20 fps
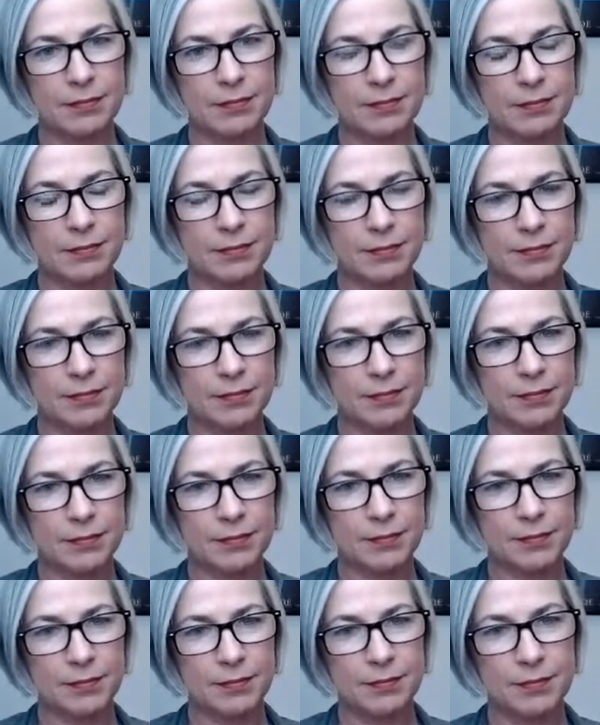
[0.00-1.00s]

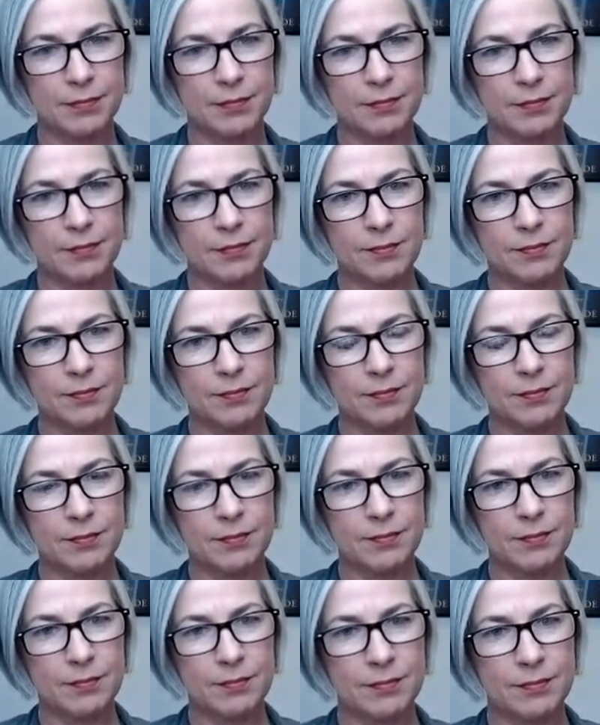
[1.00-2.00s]

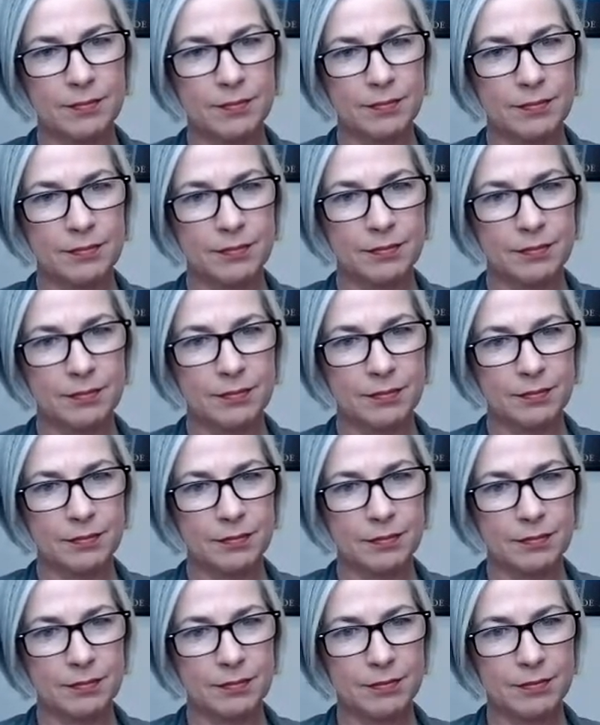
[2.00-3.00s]

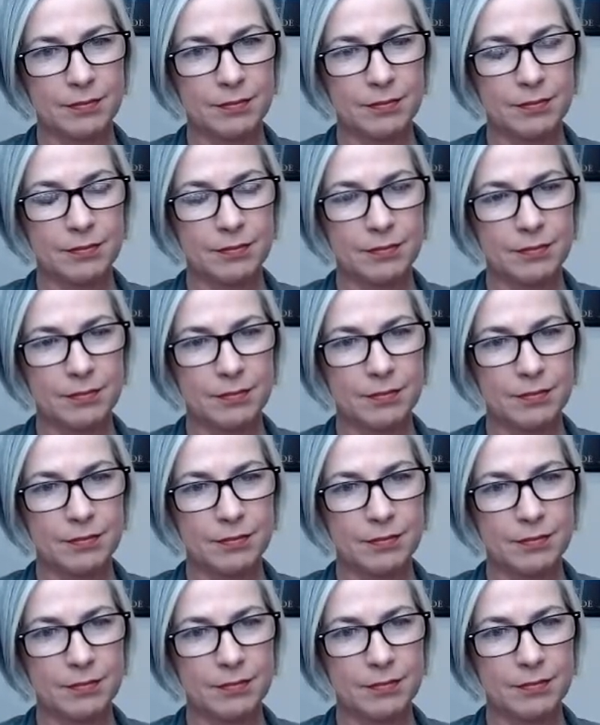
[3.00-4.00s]

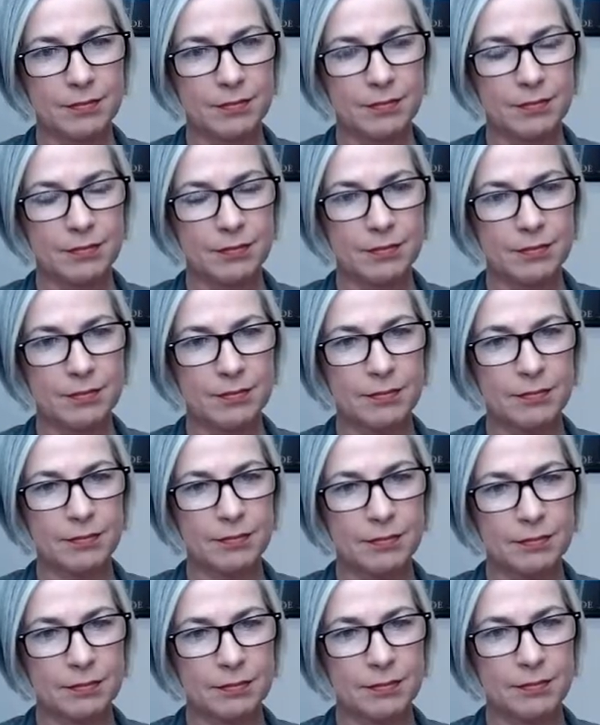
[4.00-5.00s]

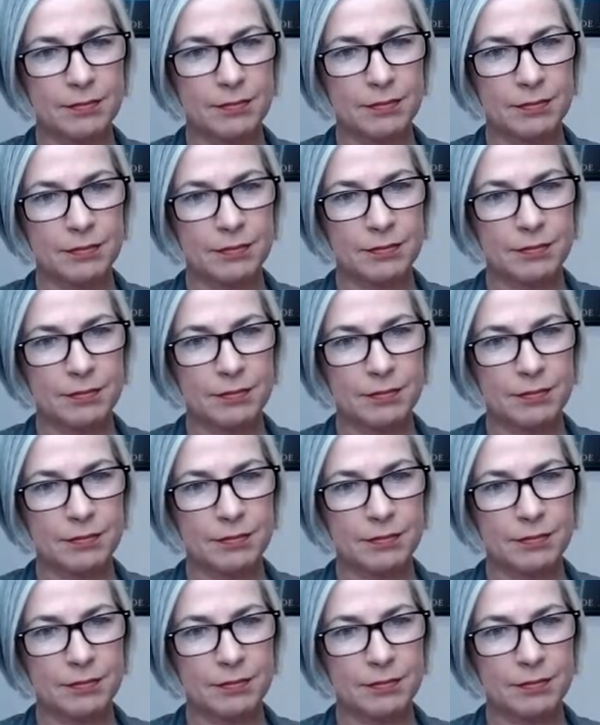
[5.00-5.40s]
(silent)